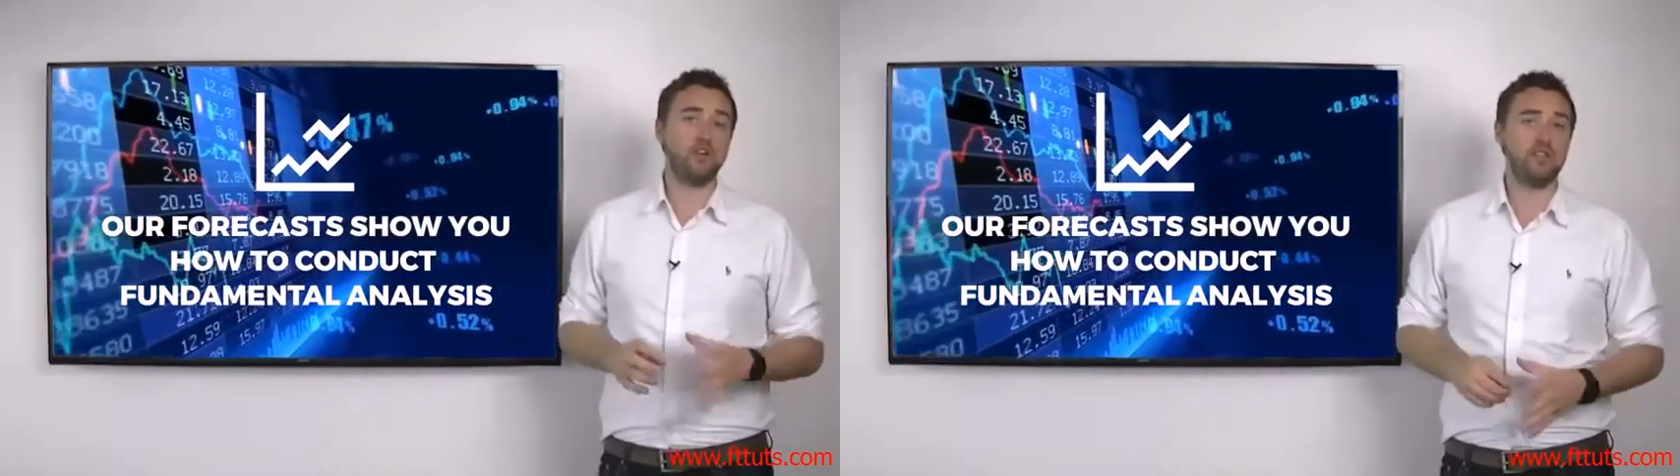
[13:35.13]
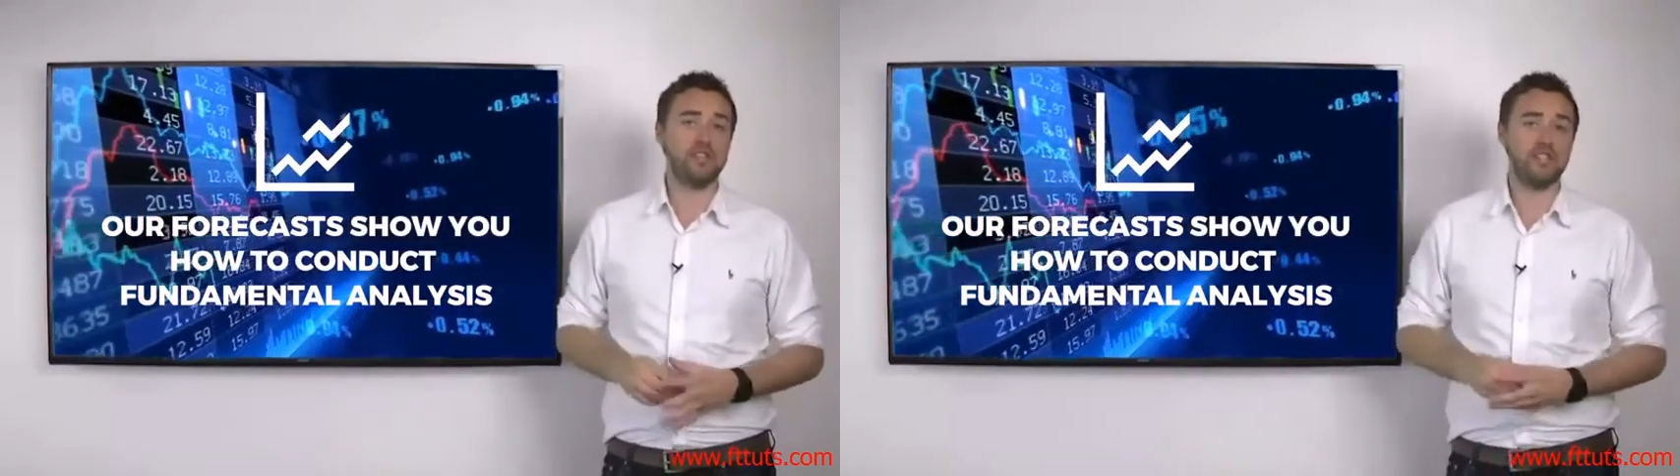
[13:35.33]

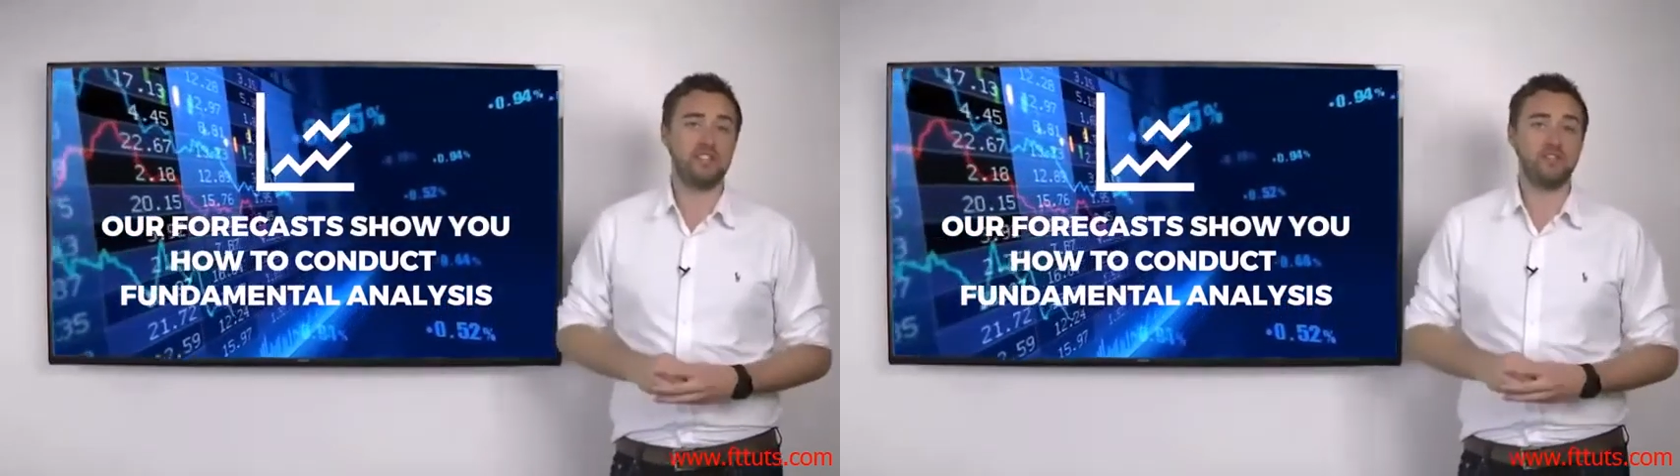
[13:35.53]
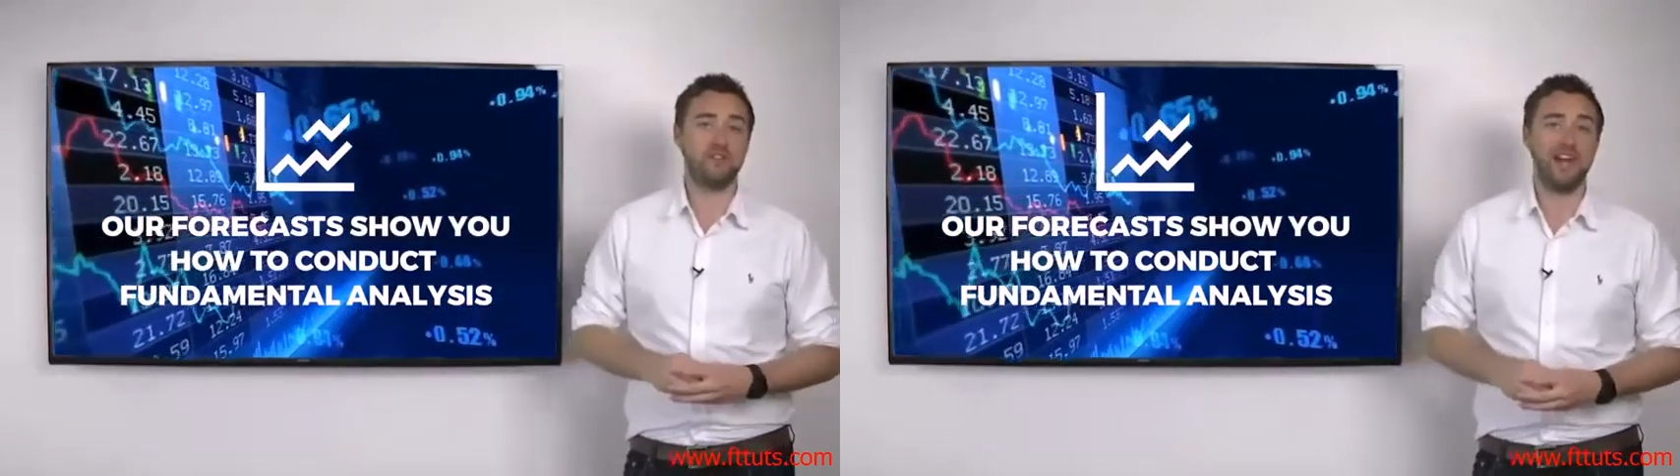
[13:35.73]
currencies
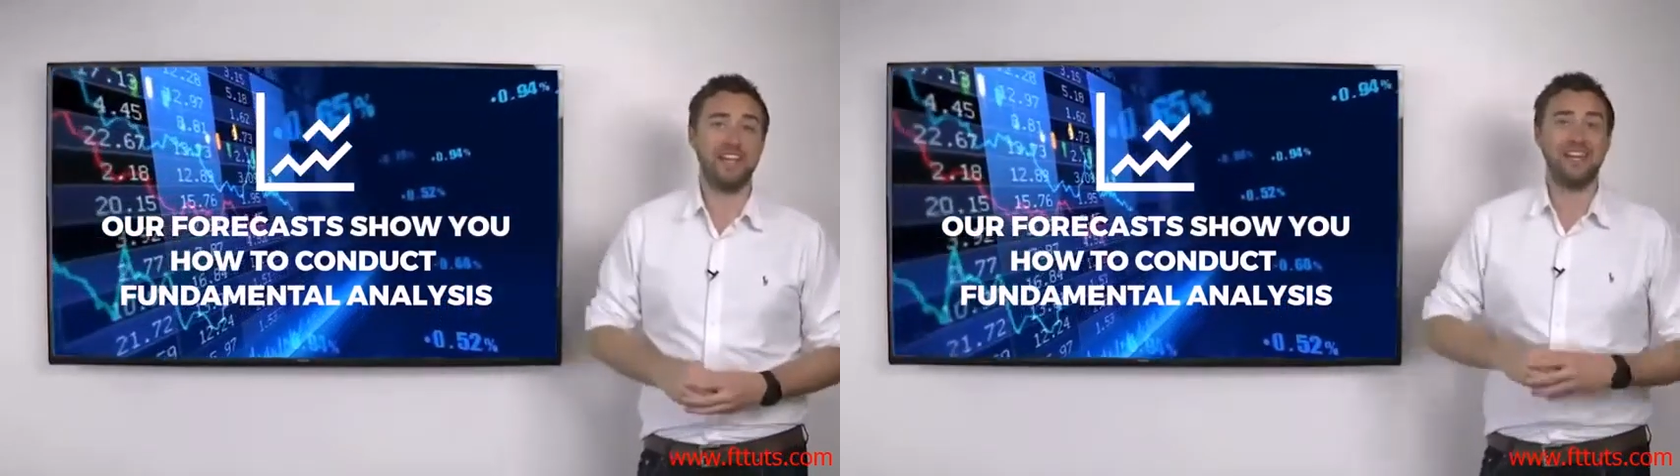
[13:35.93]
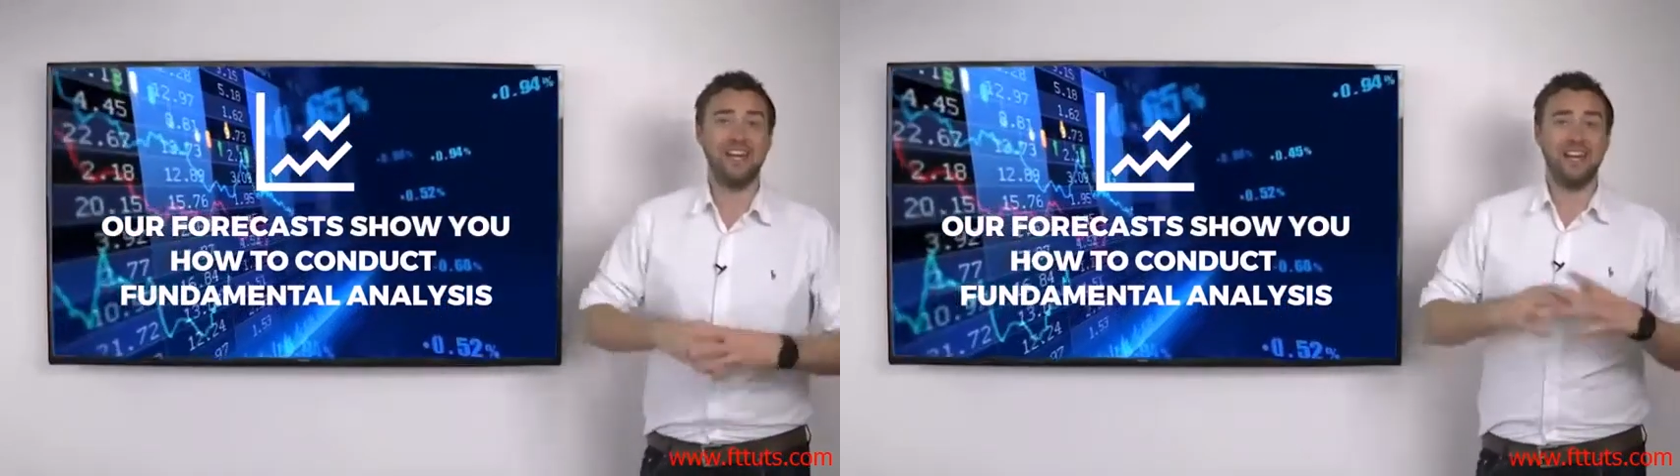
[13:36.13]
to
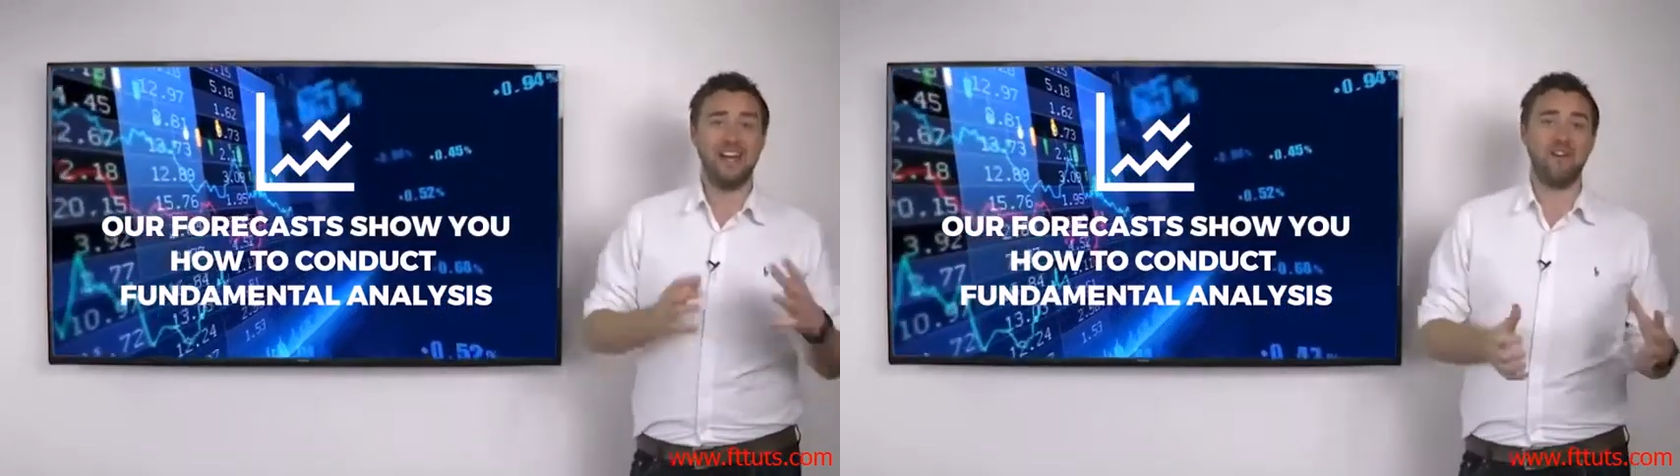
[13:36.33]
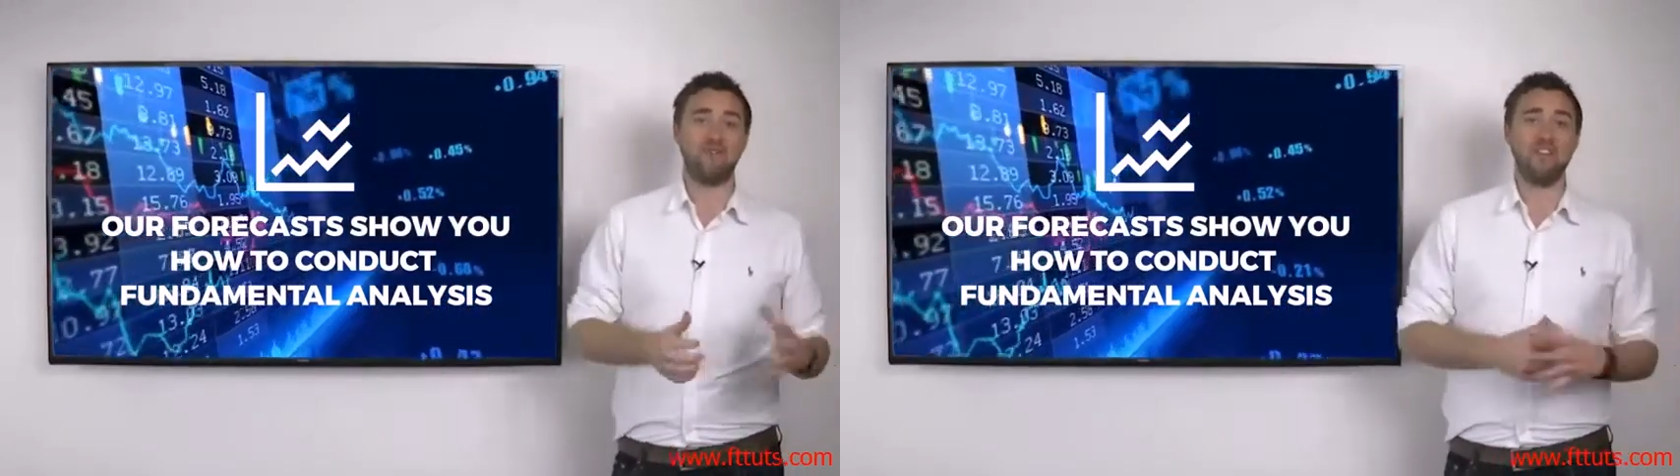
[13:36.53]
trade
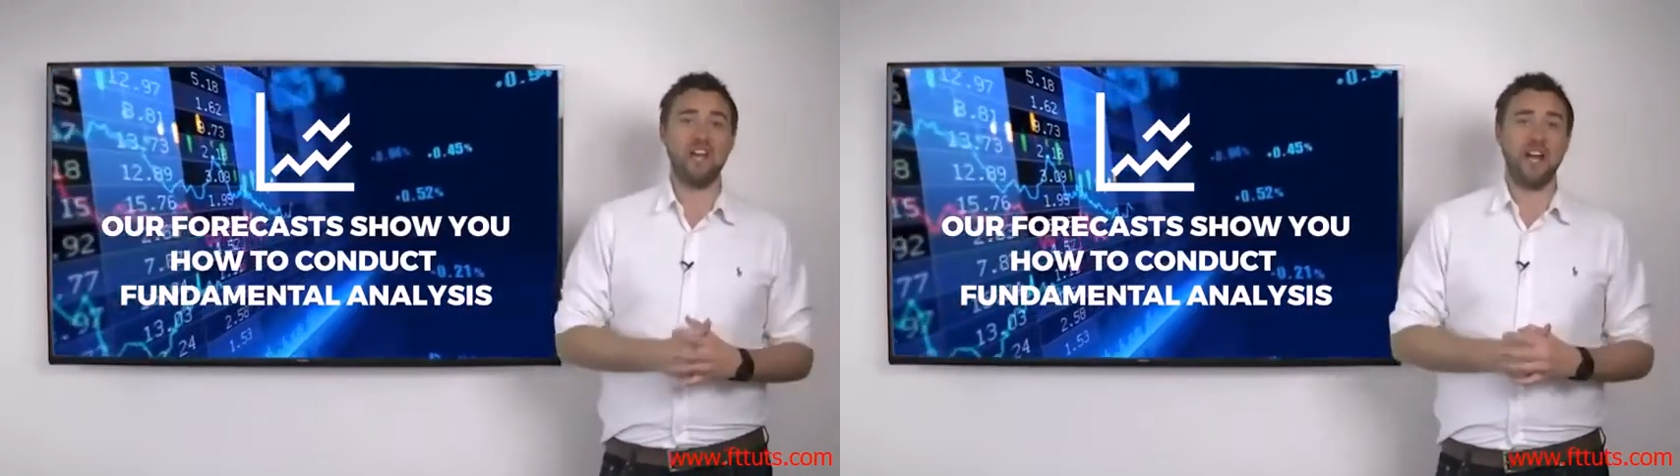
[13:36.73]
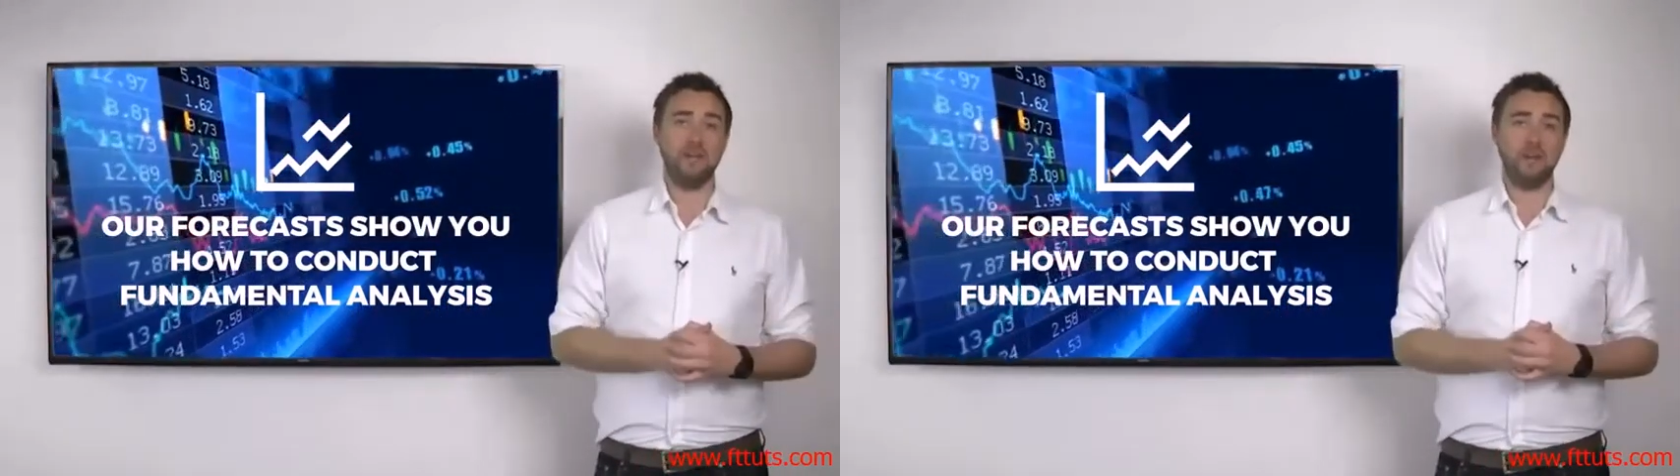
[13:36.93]
every day.